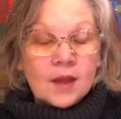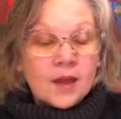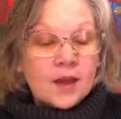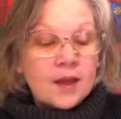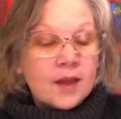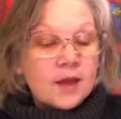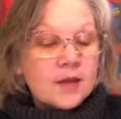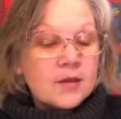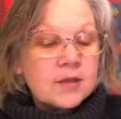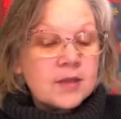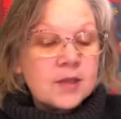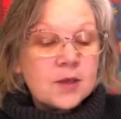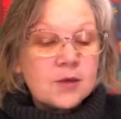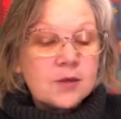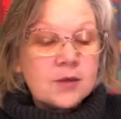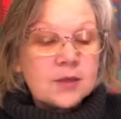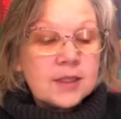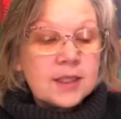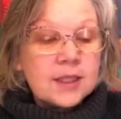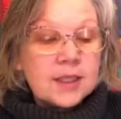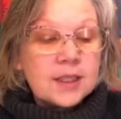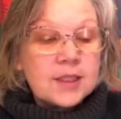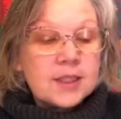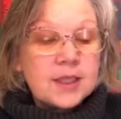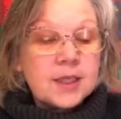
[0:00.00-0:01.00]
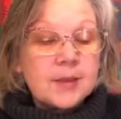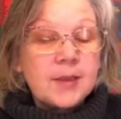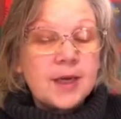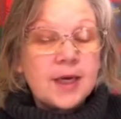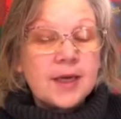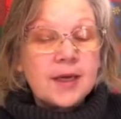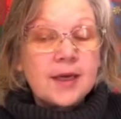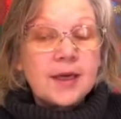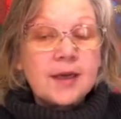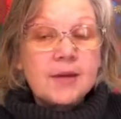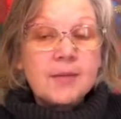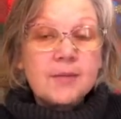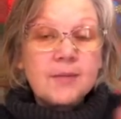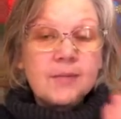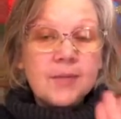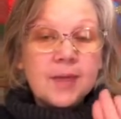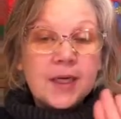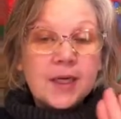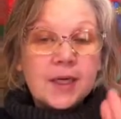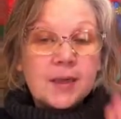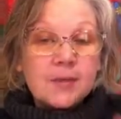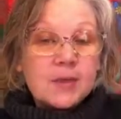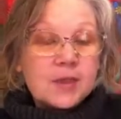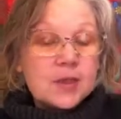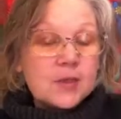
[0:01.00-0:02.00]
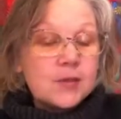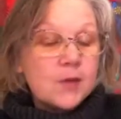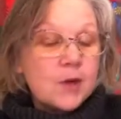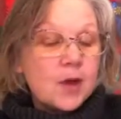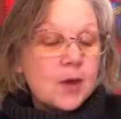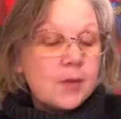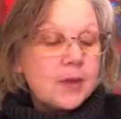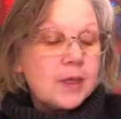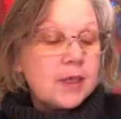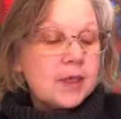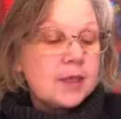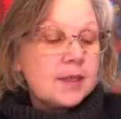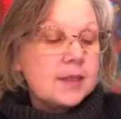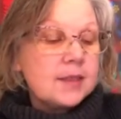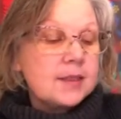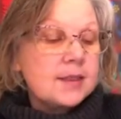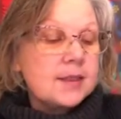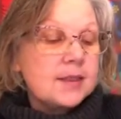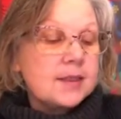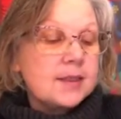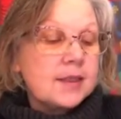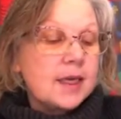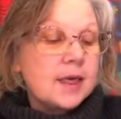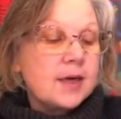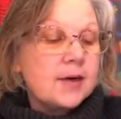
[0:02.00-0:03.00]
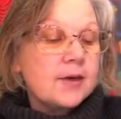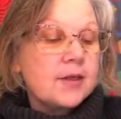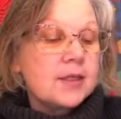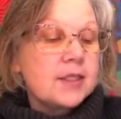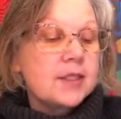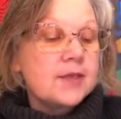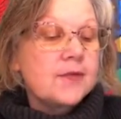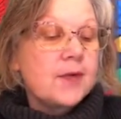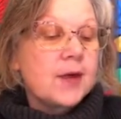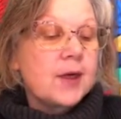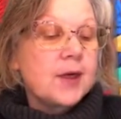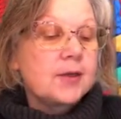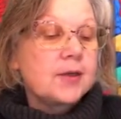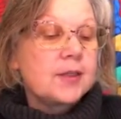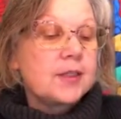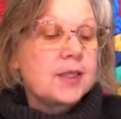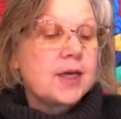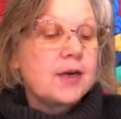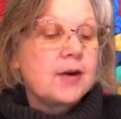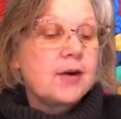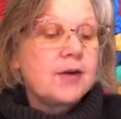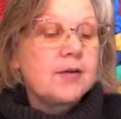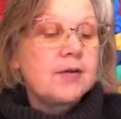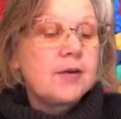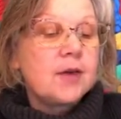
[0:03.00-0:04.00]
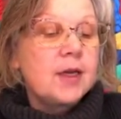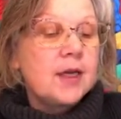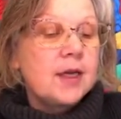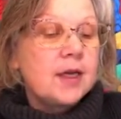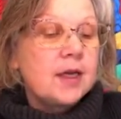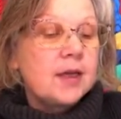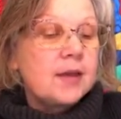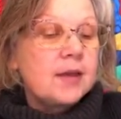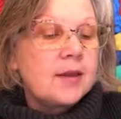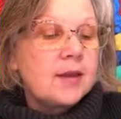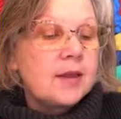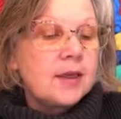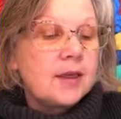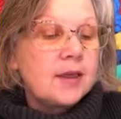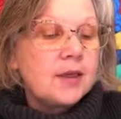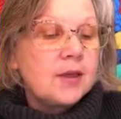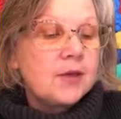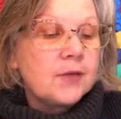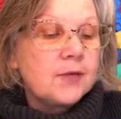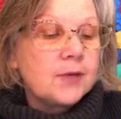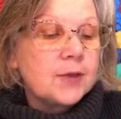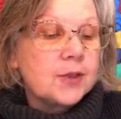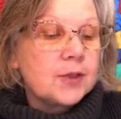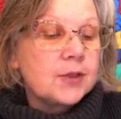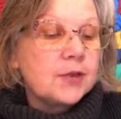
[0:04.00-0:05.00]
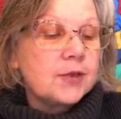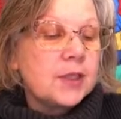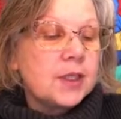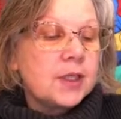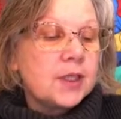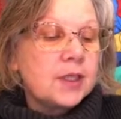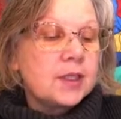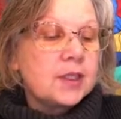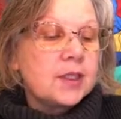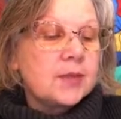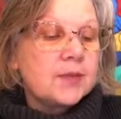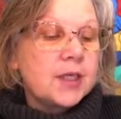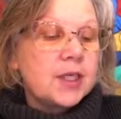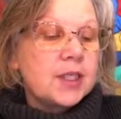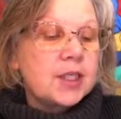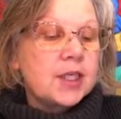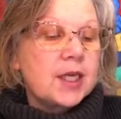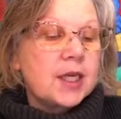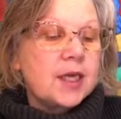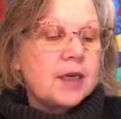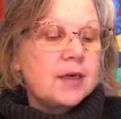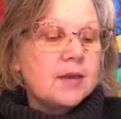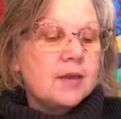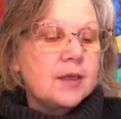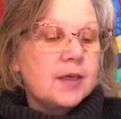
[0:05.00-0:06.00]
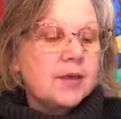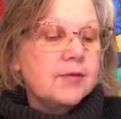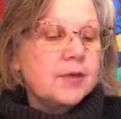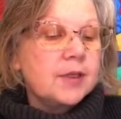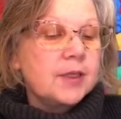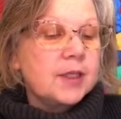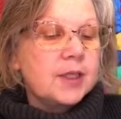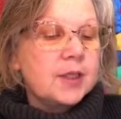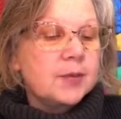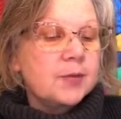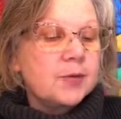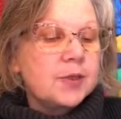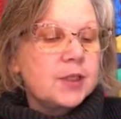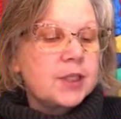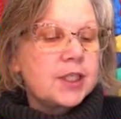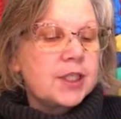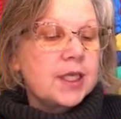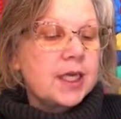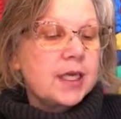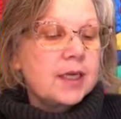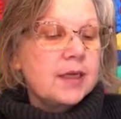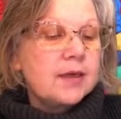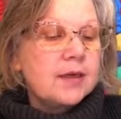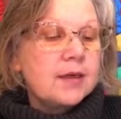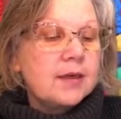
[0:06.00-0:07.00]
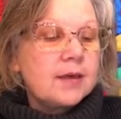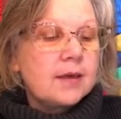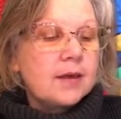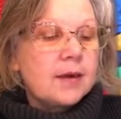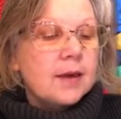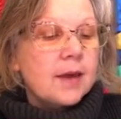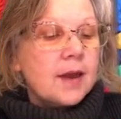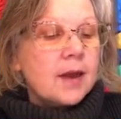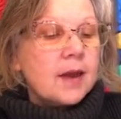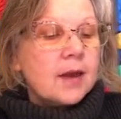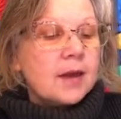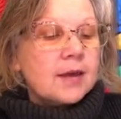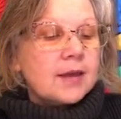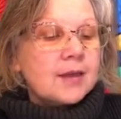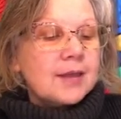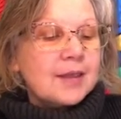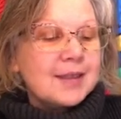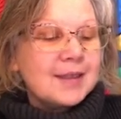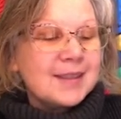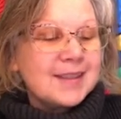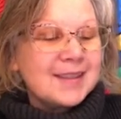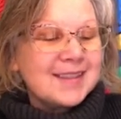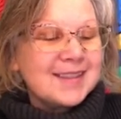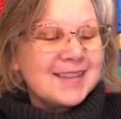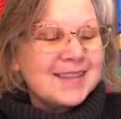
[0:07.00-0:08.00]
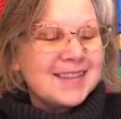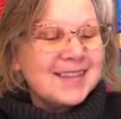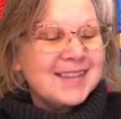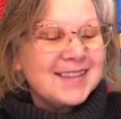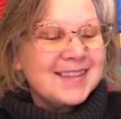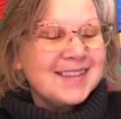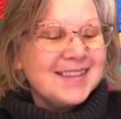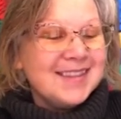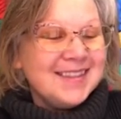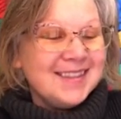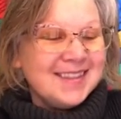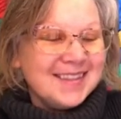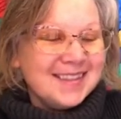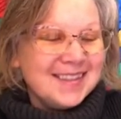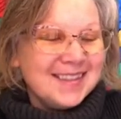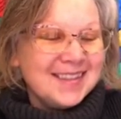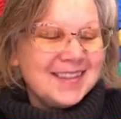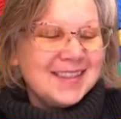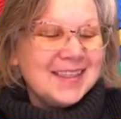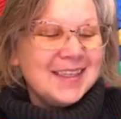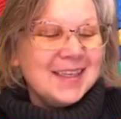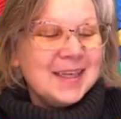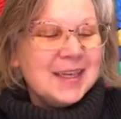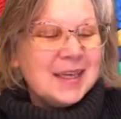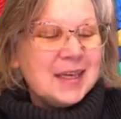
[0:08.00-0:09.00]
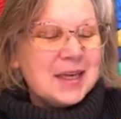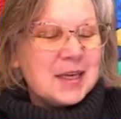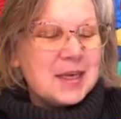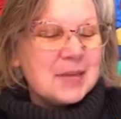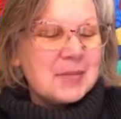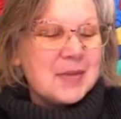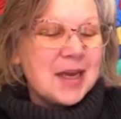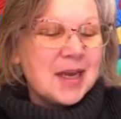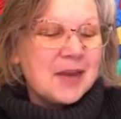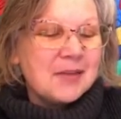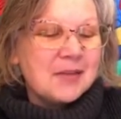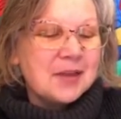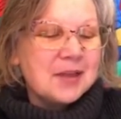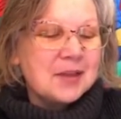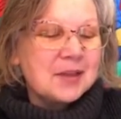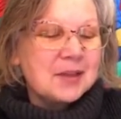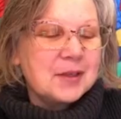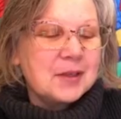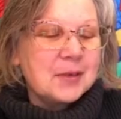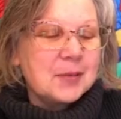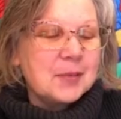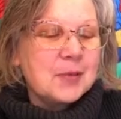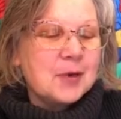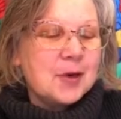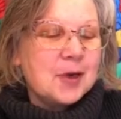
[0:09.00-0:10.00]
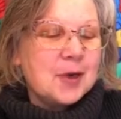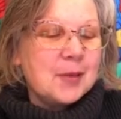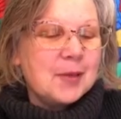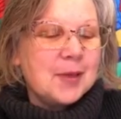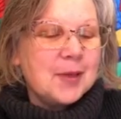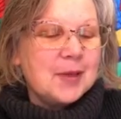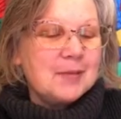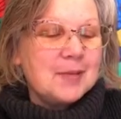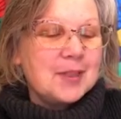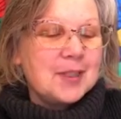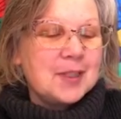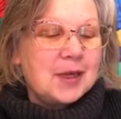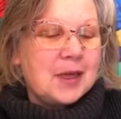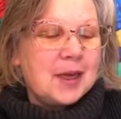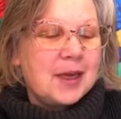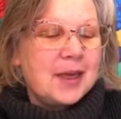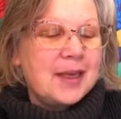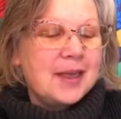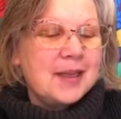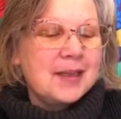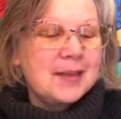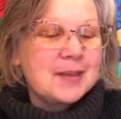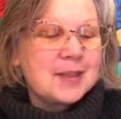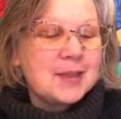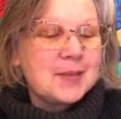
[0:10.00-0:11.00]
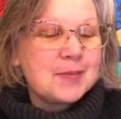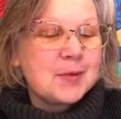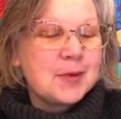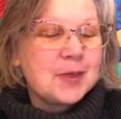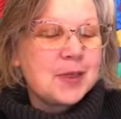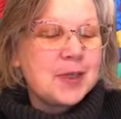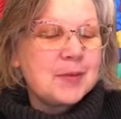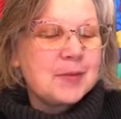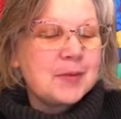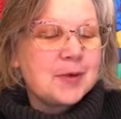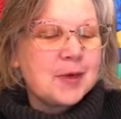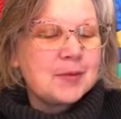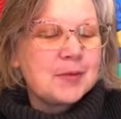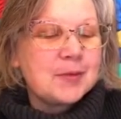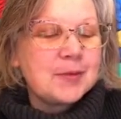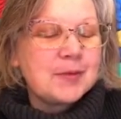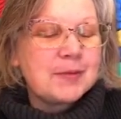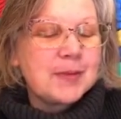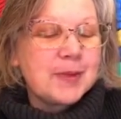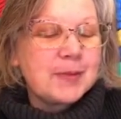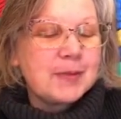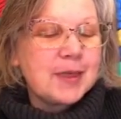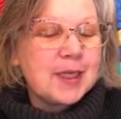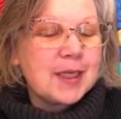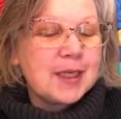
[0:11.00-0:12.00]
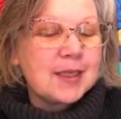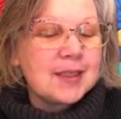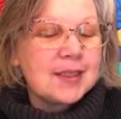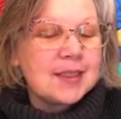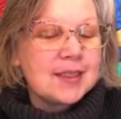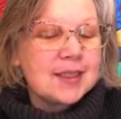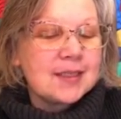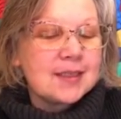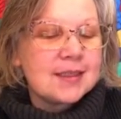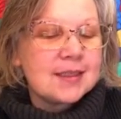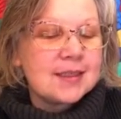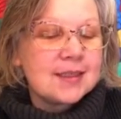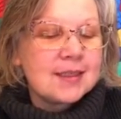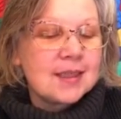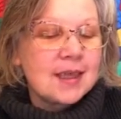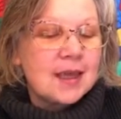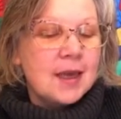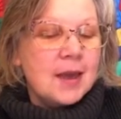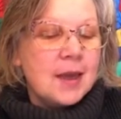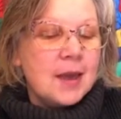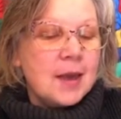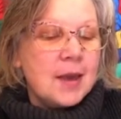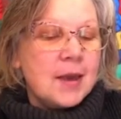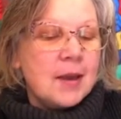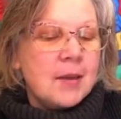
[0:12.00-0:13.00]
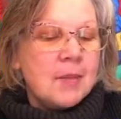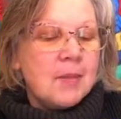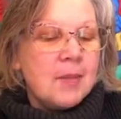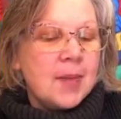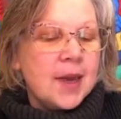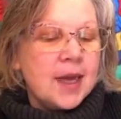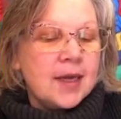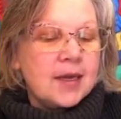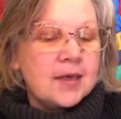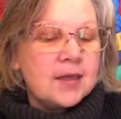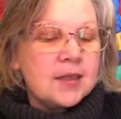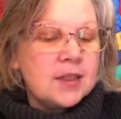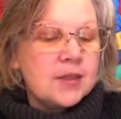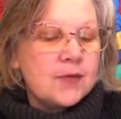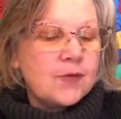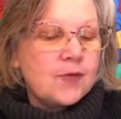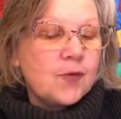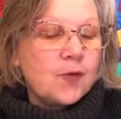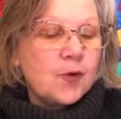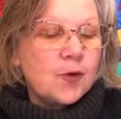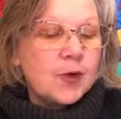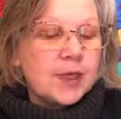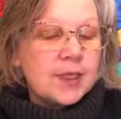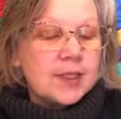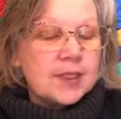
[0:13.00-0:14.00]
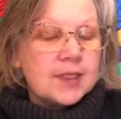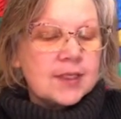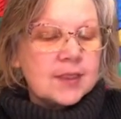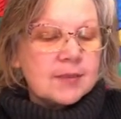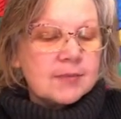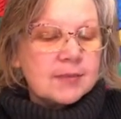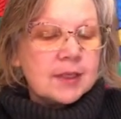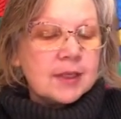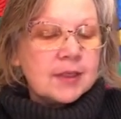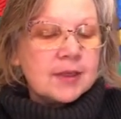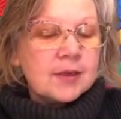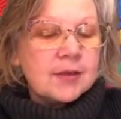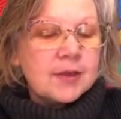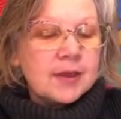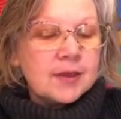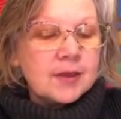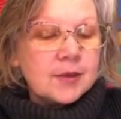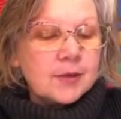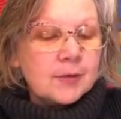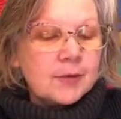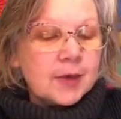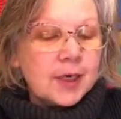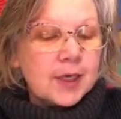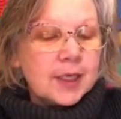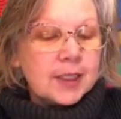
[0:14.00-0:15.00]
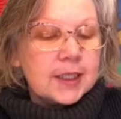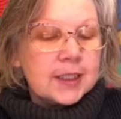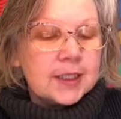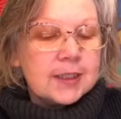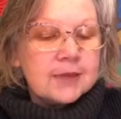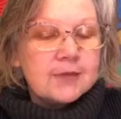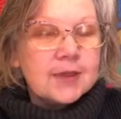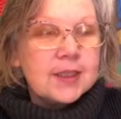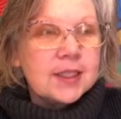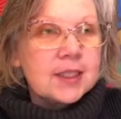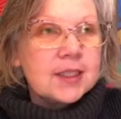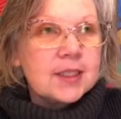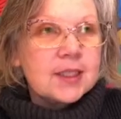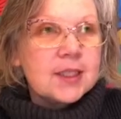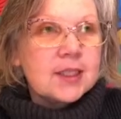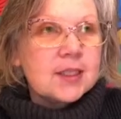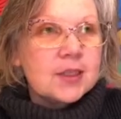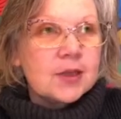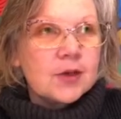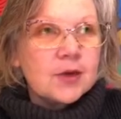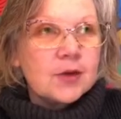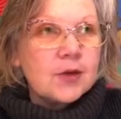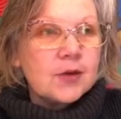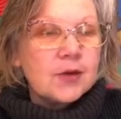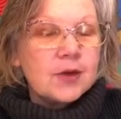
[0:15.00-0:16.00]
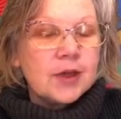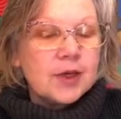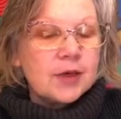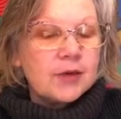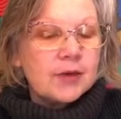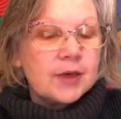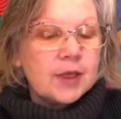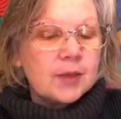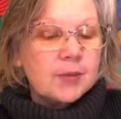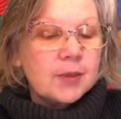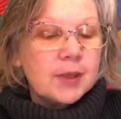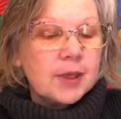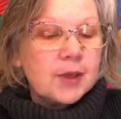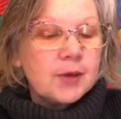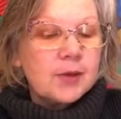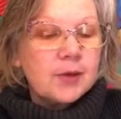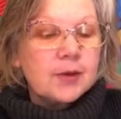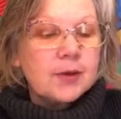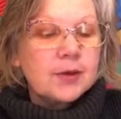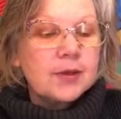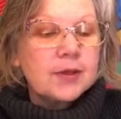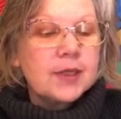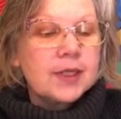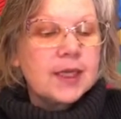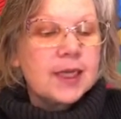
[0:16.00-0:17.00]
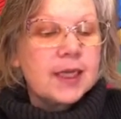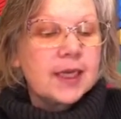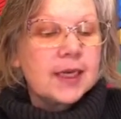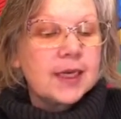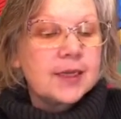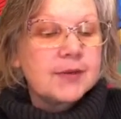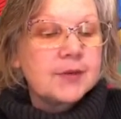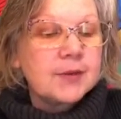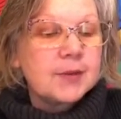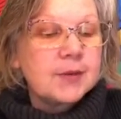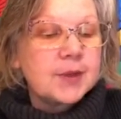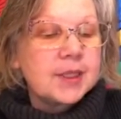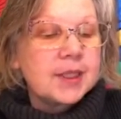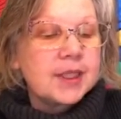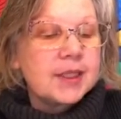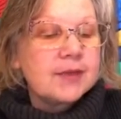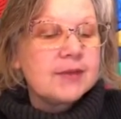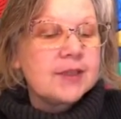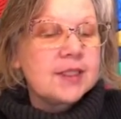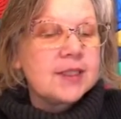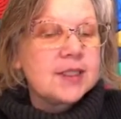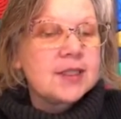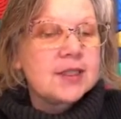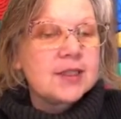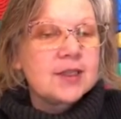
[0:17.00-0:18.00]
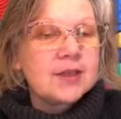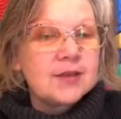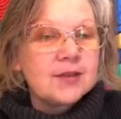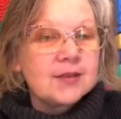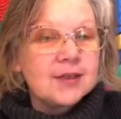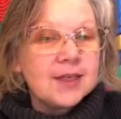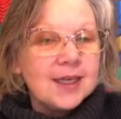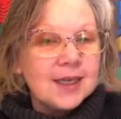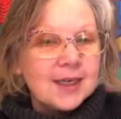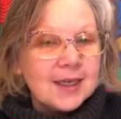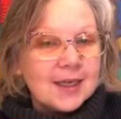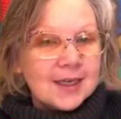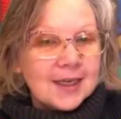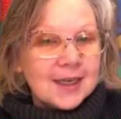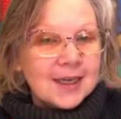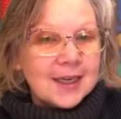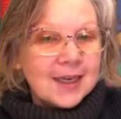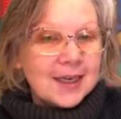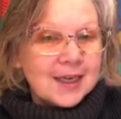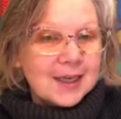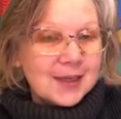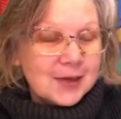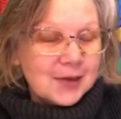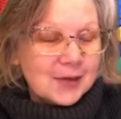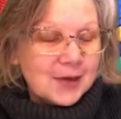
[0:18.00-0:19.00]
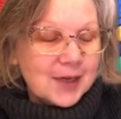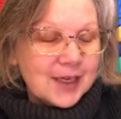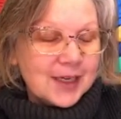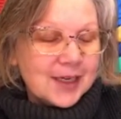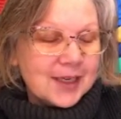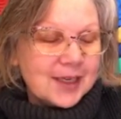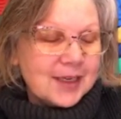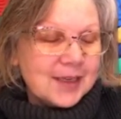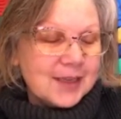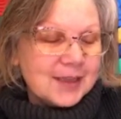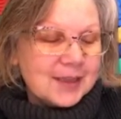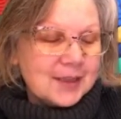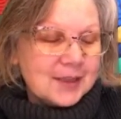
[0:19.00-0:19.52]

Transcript: Hey, how's it going today, Gemini? My name is Robin and this is Aries Fire Tarot. Thank you for tuning into my channel. I really appreciated it. I'm having a little problem talking this morning, probably because it's minus 40 something or other where I live and it's so incredibly cold. I can't even believe it. So anyway,